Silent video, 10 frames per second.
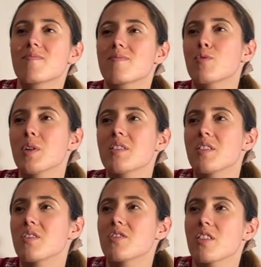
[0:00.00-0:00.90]
Twitter,
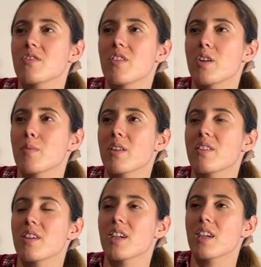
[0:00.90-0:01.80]
it's not very my
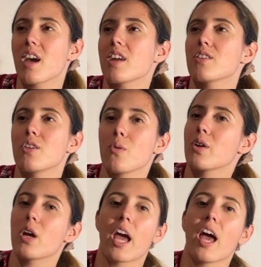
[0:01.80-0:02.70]
thing. I don't know why
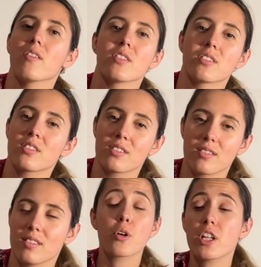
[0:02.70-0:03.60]
I have it.
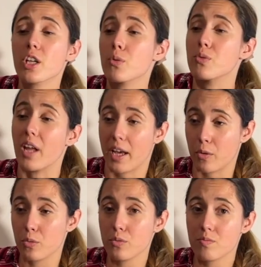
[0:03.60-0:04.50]
I'm gonna go
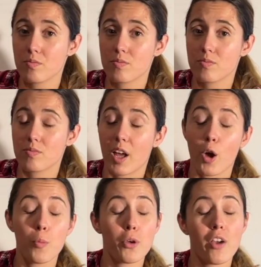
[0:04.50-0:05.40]
now. I
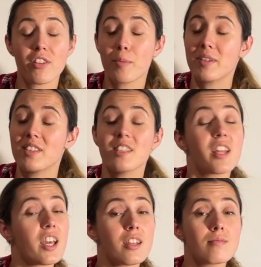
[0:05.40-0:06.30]
hope you have an amazing
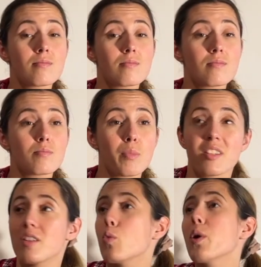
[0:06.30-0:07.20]
day,
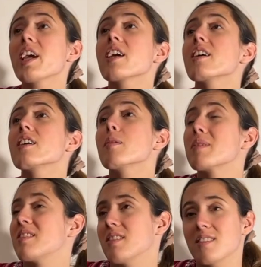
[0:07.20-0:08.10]
amazing week,
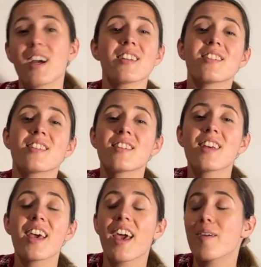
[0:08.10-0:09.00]
amazing night.
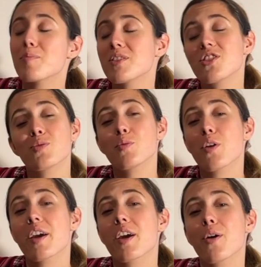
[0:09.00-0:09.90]
But just before
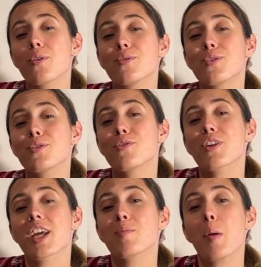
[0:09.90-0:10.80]
I go, don't
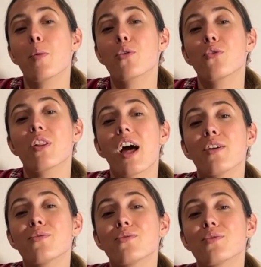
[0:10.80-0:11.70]
forget my motto for
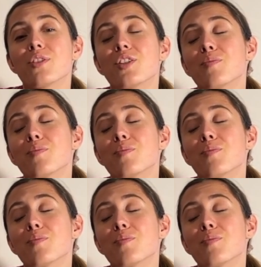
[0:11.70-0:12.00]
life.